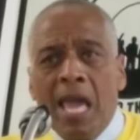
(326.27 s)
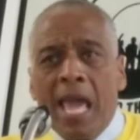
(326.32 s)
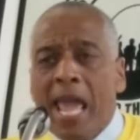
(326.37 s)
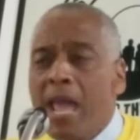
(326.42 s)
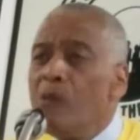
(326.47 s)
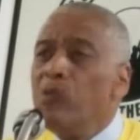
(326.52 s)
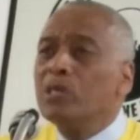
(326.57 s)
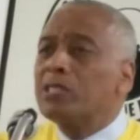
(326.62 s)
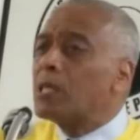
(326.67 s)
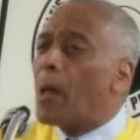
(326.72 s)

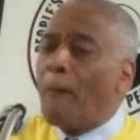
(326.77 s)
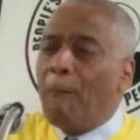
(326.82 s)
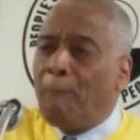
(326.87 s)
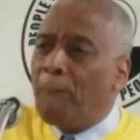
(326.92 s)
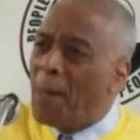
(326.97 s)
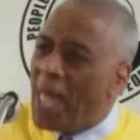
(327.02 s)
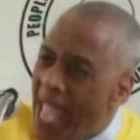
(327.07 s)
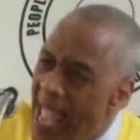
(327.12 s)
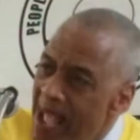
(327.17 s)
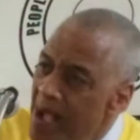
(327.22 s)
He was
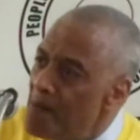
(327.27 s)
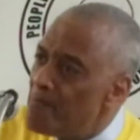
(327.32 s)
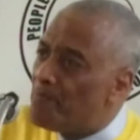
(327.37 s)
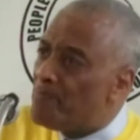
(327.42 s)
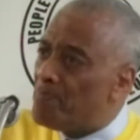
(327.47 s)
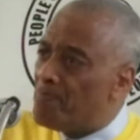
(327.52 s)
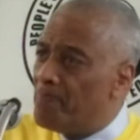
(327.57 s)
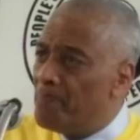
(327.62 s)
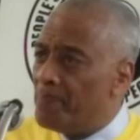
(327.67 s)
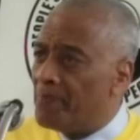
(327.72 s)
a
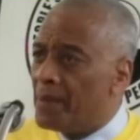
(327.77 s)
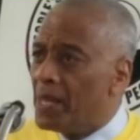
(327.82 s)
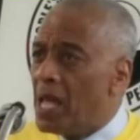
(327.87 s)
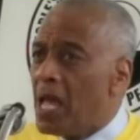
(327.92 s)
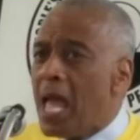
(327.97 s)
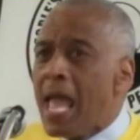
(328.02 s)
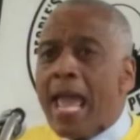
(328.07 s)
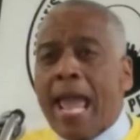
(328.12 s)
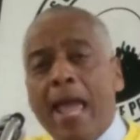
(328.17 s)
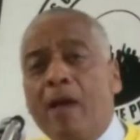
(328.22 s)
pimp.
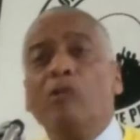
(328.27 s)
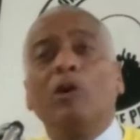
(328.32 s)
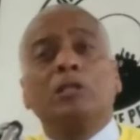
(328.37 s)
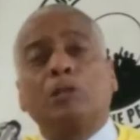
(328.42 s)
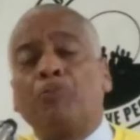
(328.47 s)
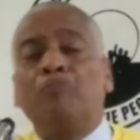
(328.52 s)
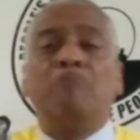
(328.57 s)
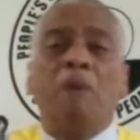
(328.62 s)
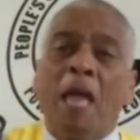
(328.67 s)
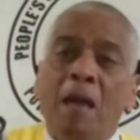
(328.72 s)
He
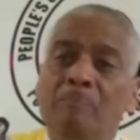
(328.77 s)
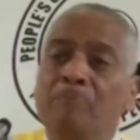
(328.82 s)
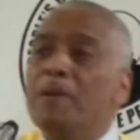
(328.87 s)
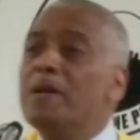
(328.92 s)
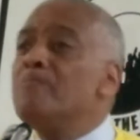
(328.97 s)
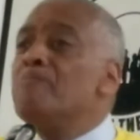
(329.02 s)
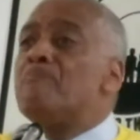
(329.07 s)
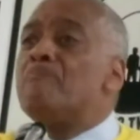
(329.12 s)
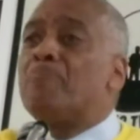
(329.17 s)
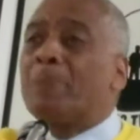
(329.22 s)
was
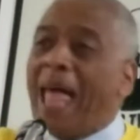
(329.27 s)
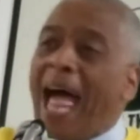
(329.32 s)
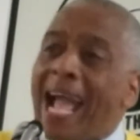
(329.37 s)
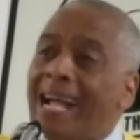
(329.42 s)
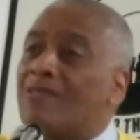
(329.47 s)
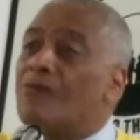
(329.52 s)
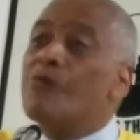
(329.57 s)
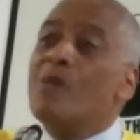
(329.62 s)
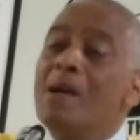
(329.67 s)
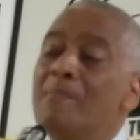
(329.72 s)
pimping
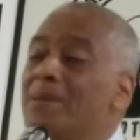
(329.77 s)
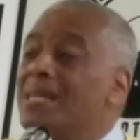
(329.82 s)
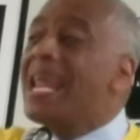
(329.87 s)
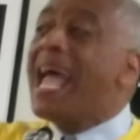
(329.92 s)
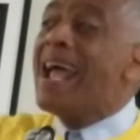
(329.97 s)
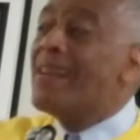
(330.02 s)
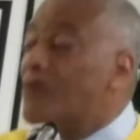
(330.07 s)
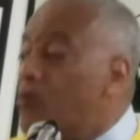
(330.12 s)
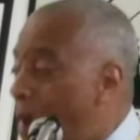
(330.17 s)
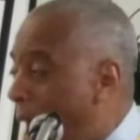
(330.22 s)
black women
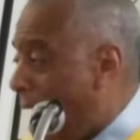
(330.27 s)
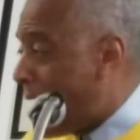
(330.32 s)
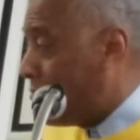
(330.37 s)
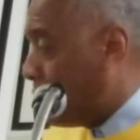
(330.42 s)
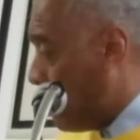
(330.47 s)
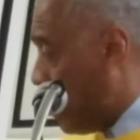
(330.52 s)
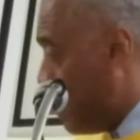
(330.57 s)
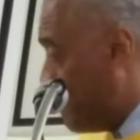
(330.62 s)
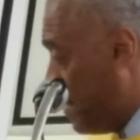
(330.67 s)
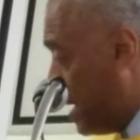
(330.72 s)
and
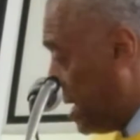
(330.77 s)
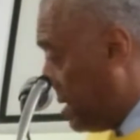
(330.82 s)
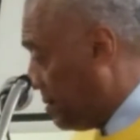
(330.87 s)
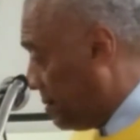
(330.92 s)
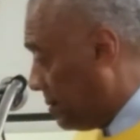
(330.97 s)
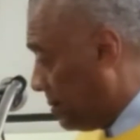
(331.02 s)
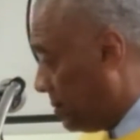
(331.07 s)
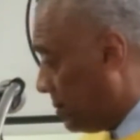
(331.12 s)
white women.